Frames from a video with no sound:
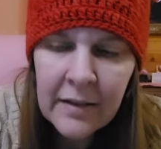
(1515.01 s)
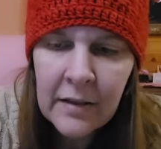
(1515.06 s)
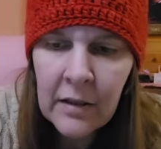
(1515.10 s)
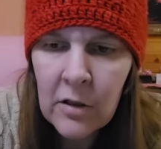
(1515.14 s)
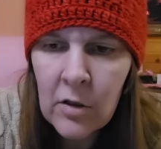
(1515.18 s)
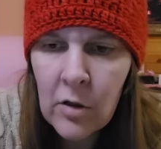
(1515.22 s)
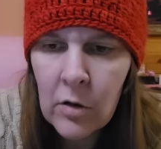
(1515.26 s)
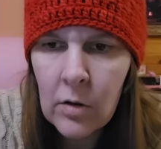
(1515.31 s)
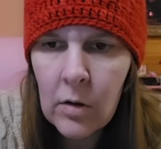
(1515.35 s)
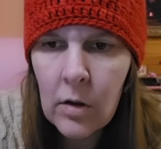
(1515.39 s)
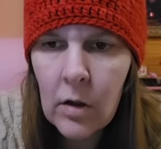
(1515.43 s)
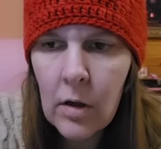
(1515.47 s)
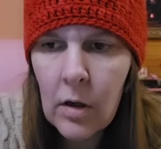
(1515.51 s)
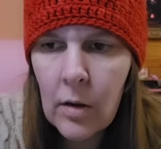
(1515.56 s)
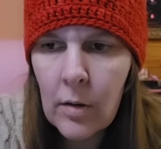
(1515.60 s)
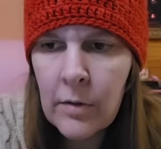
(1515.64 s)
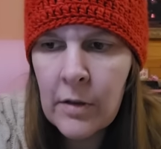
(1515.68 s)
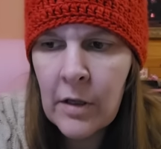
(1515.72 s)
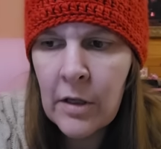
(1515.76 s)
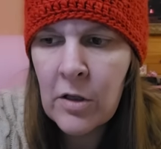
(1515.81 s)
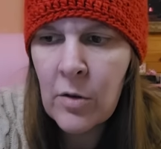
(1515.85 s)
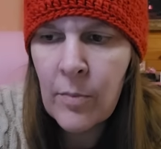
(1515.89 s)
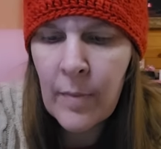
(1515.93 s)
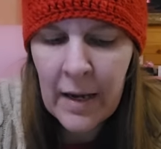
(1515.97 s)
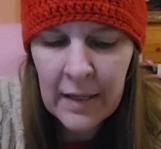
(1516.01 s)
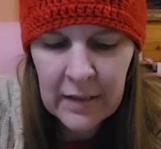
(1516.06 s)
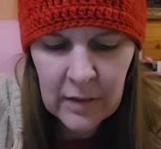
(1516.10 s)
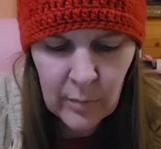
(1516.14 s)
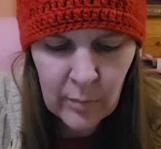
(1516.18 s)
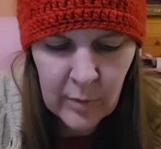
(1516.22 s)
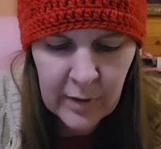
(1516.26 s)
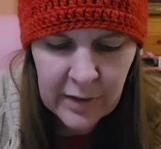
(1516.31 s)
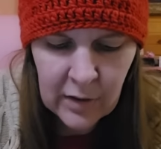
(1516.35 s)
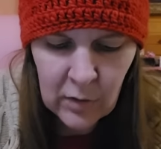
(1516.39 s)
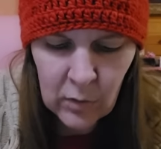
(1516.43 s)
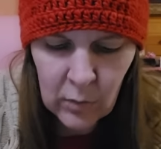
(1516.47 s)
another another
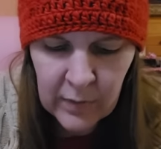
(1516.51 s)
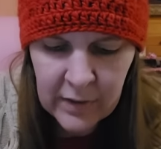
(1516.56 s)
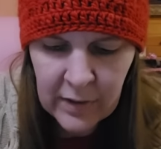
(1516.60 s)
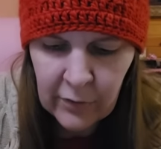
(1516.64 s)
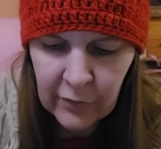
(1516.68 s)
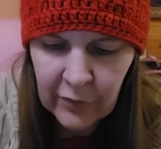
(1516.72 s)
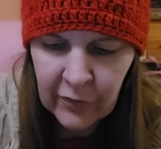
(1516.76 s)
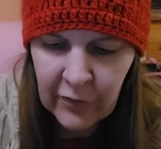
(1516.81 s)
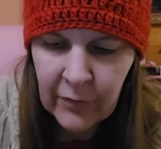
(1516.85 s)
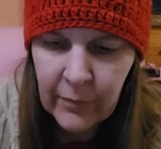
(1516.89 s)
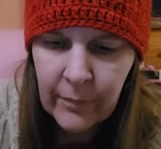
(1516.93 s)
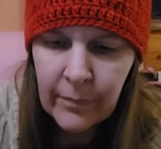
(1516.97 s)
Malabrigo Rios.